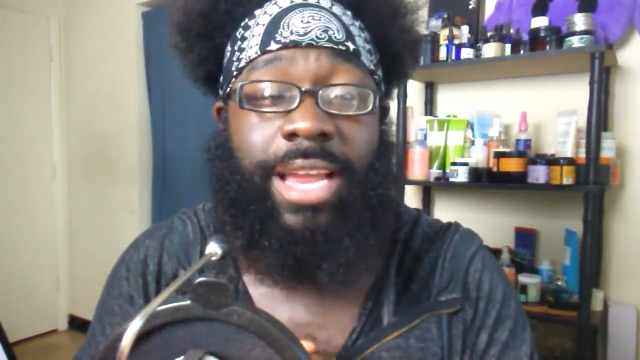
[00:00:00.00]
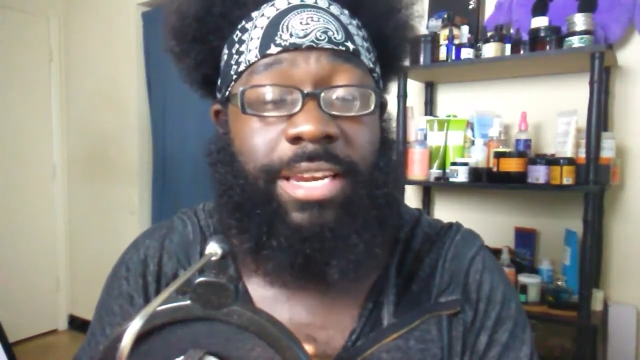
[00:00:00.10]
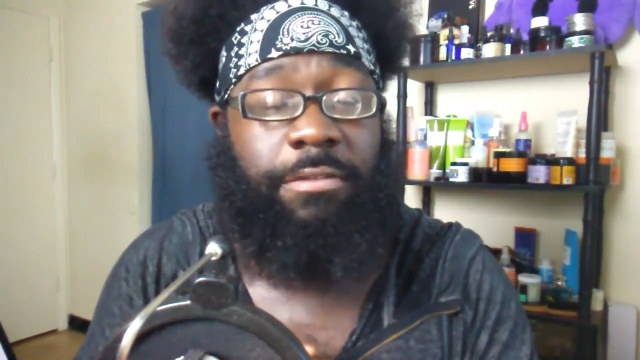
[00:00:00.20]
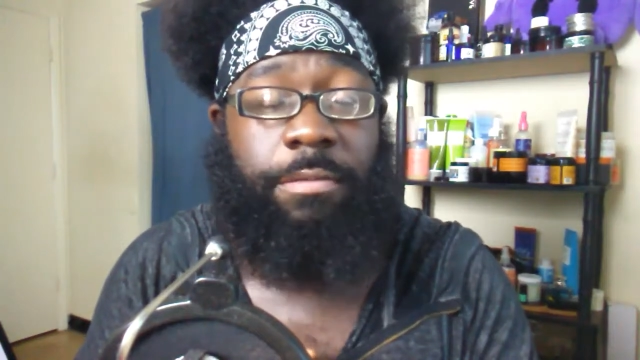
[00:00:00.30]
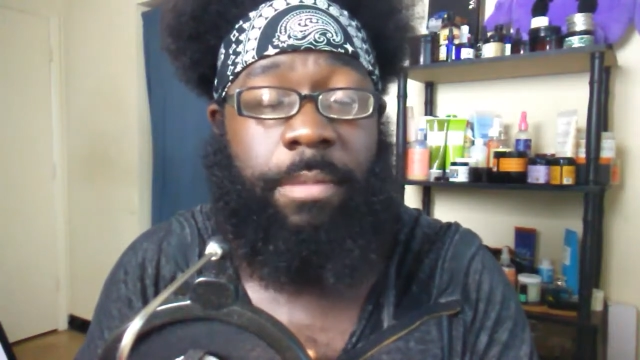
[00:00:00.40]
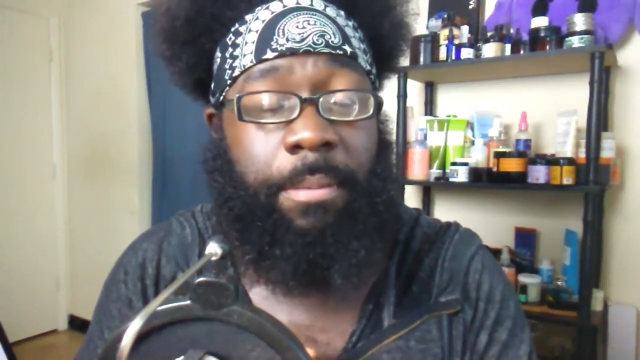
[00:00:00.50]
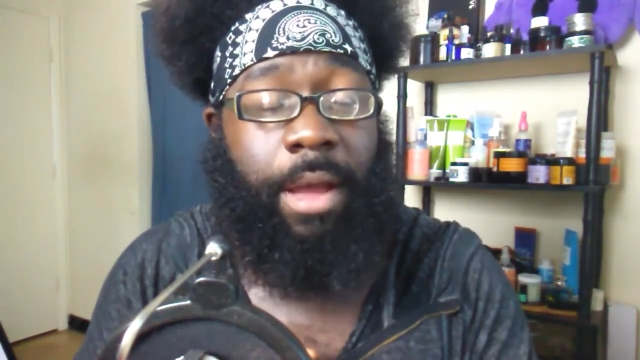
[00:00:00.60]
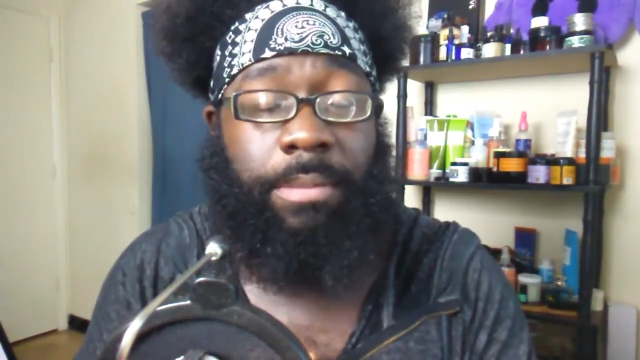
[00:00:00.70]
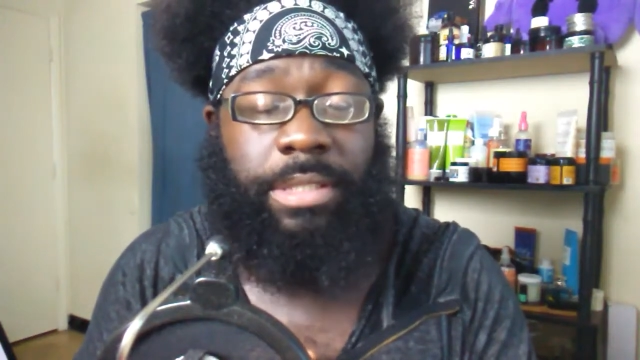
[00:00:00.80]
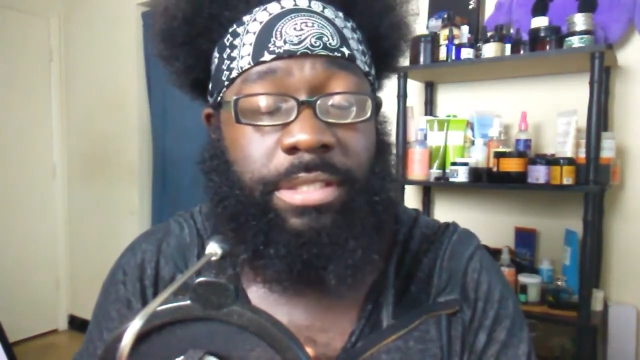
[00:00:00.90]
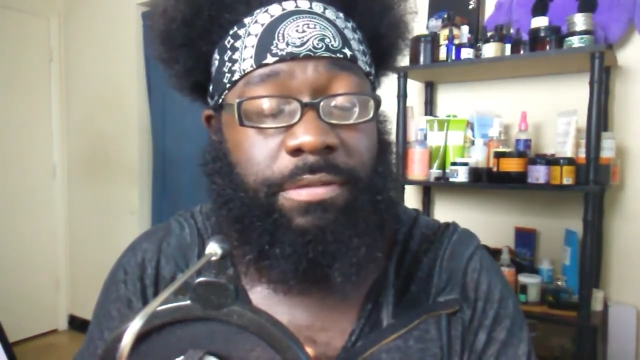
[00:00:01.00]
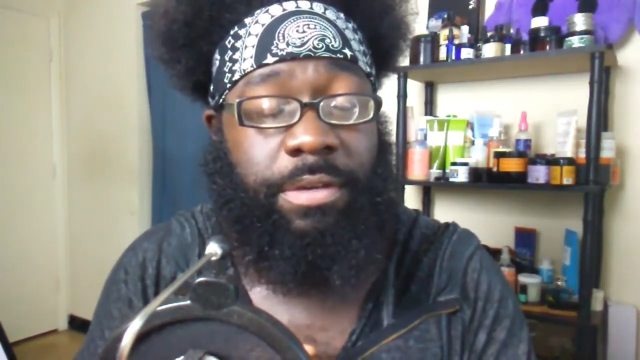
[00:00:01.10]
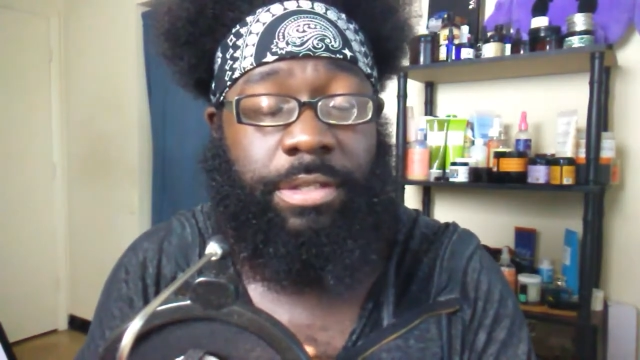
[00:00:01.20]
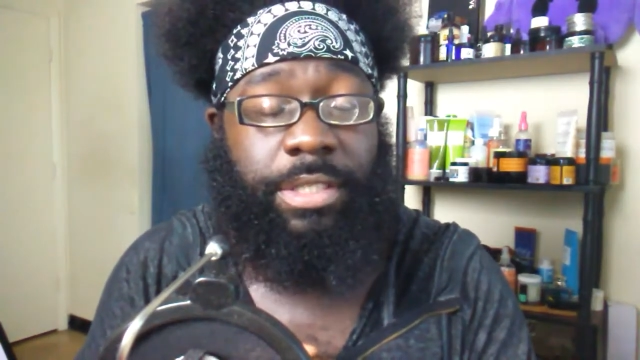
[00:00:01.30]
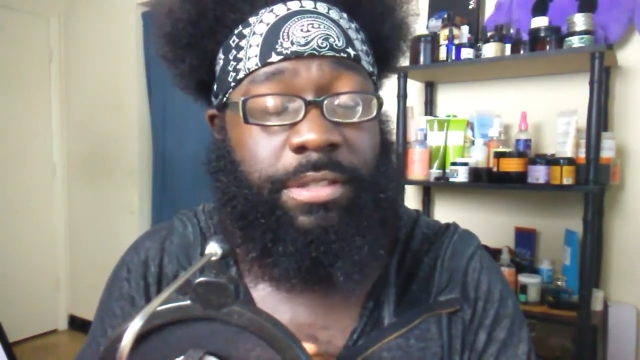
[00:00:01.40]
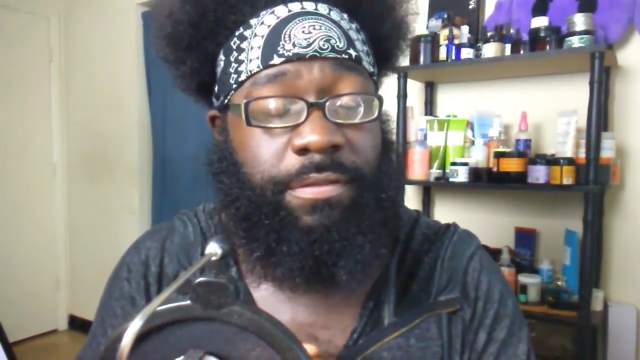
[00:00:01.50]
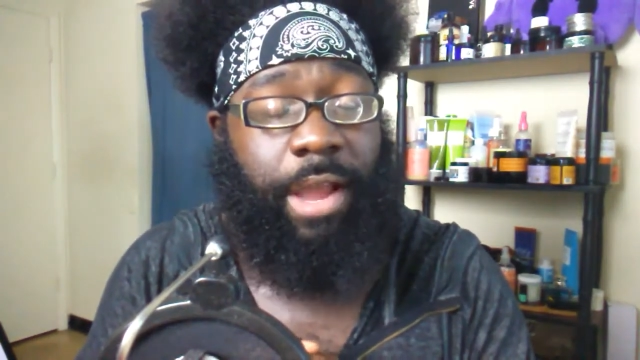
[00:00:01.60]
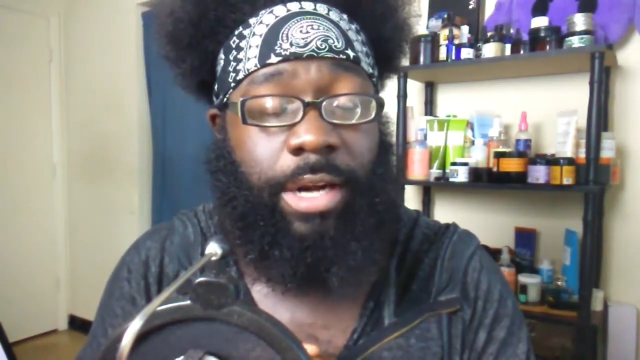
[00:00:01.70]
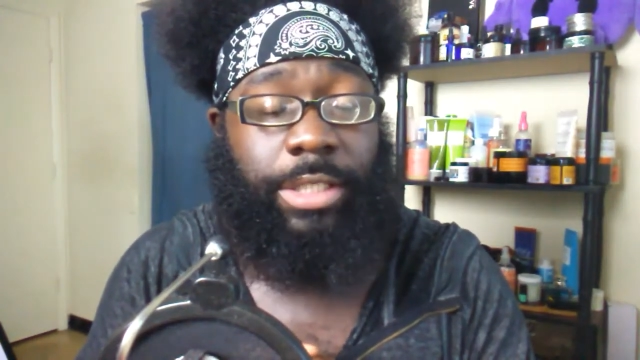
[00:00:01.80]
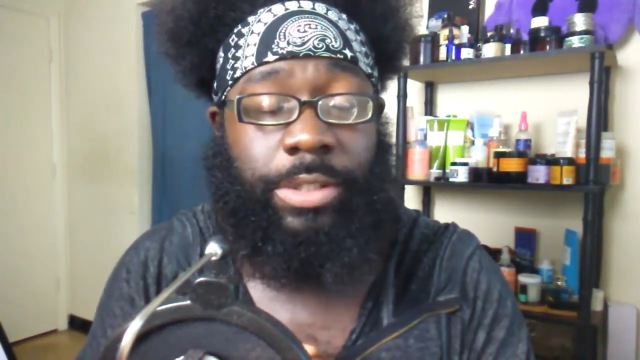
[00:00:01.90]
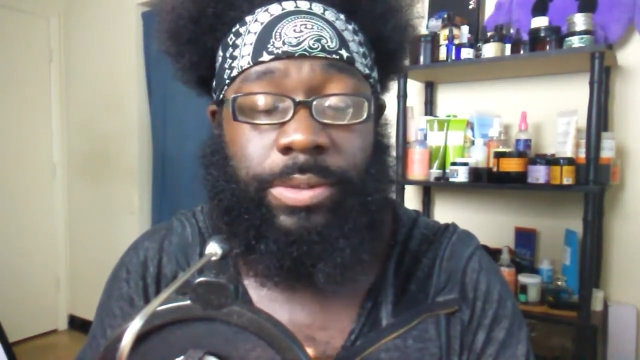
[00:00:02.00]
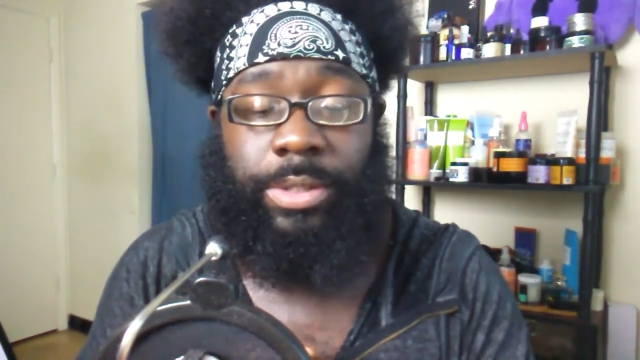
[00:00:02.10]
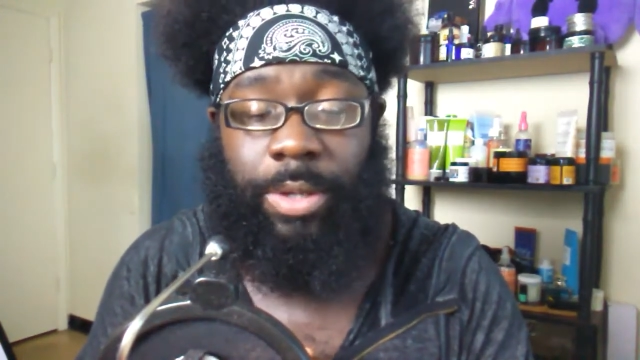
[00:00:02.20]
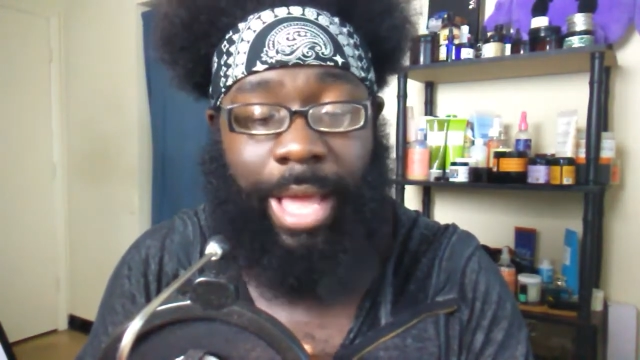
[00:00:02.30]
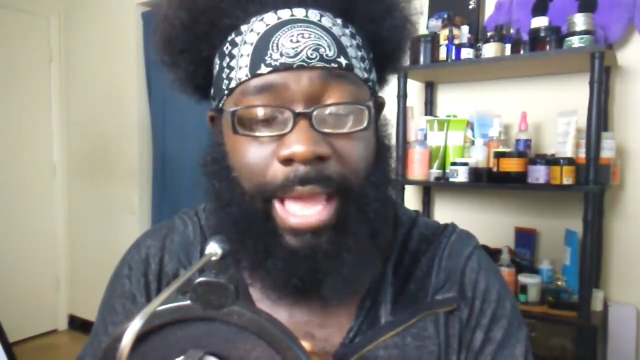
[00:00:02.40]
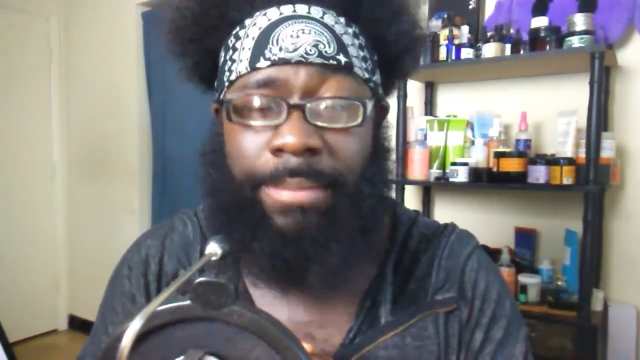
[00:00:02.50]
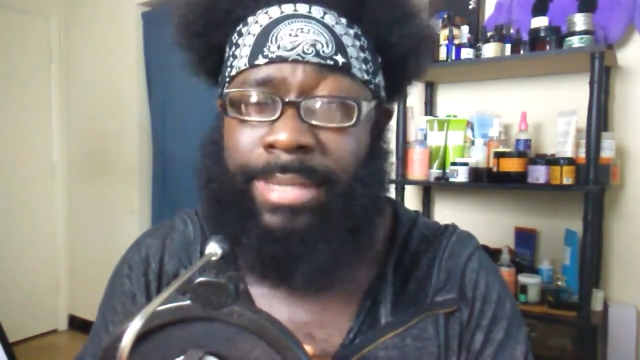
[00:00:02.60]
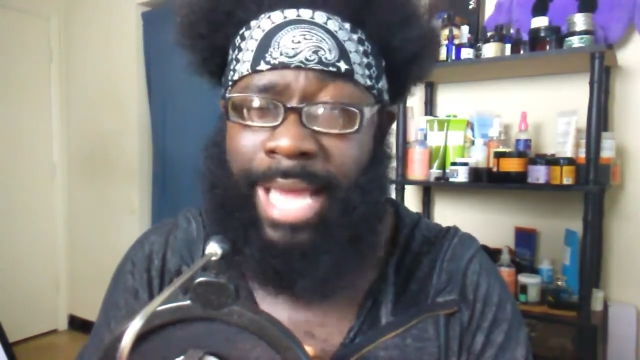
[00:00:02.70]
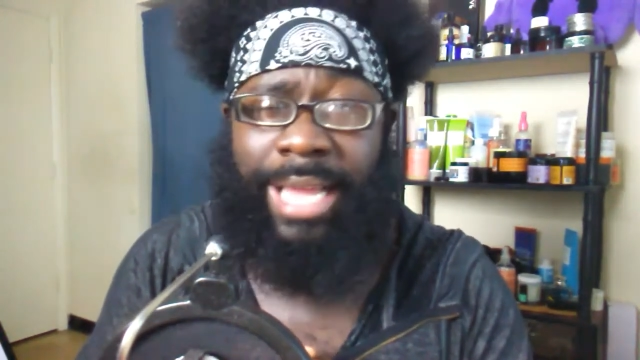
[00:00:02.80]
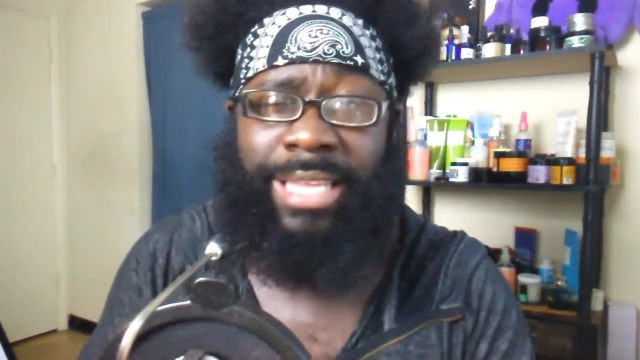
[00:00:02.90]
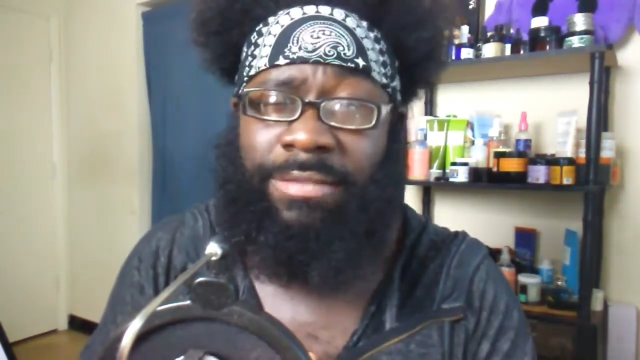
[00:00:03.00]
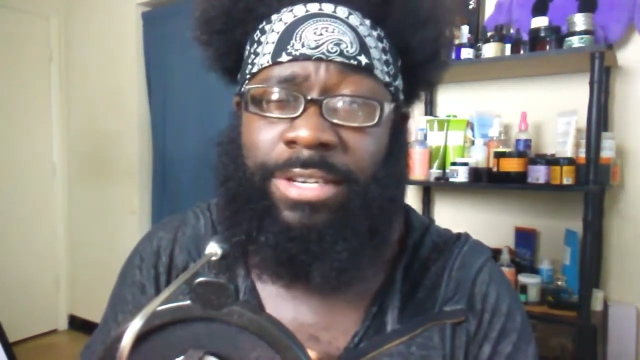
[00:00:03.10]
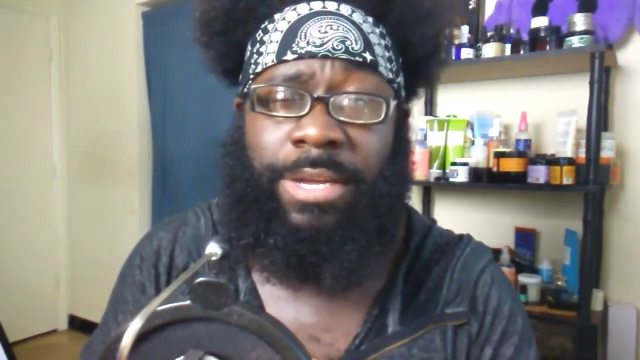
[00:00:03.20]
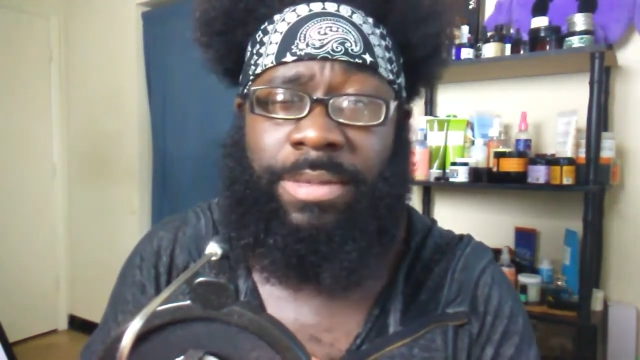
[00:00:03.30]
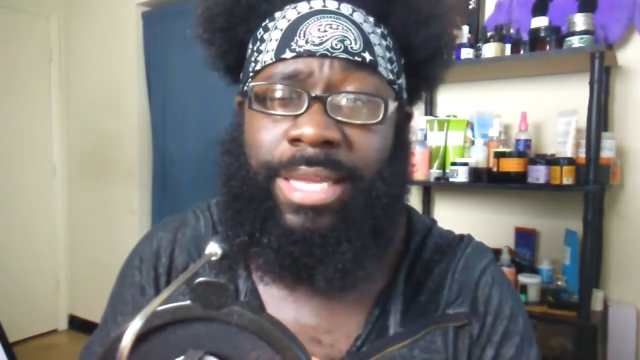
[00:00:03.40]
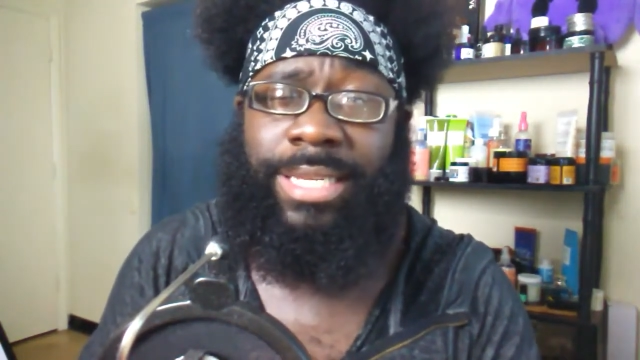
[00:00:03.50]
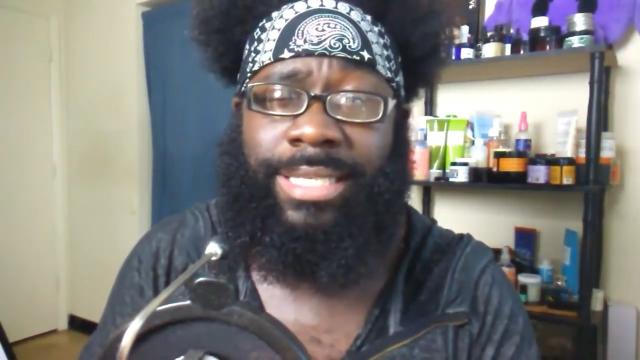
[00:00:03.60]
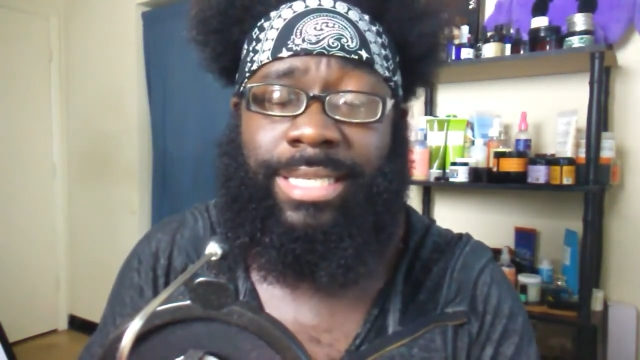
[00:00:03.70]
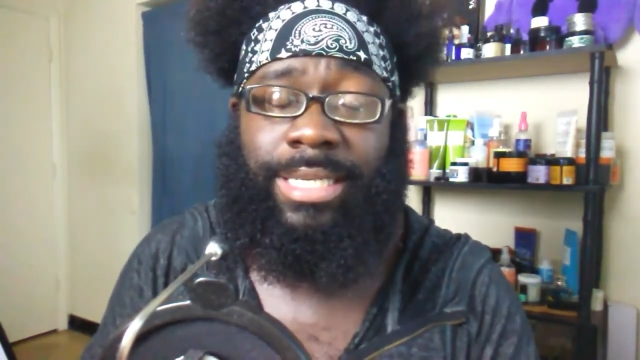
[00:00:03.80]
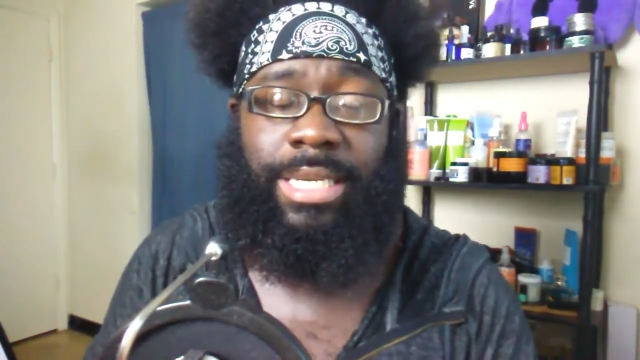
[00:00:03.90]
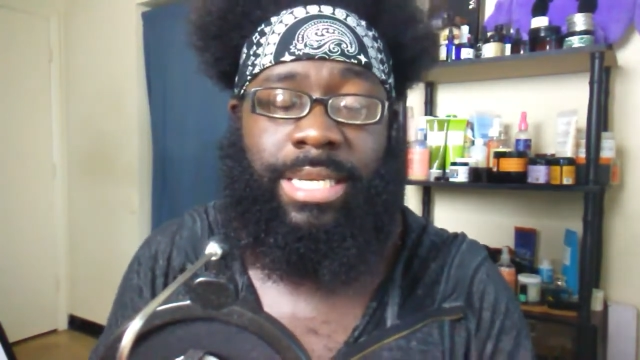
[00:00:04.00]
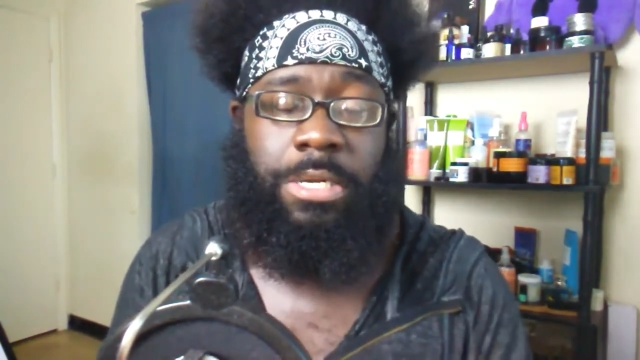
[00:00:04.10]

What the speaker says: I get that from my mom. She's a fighter too. So I am not giving up that easy.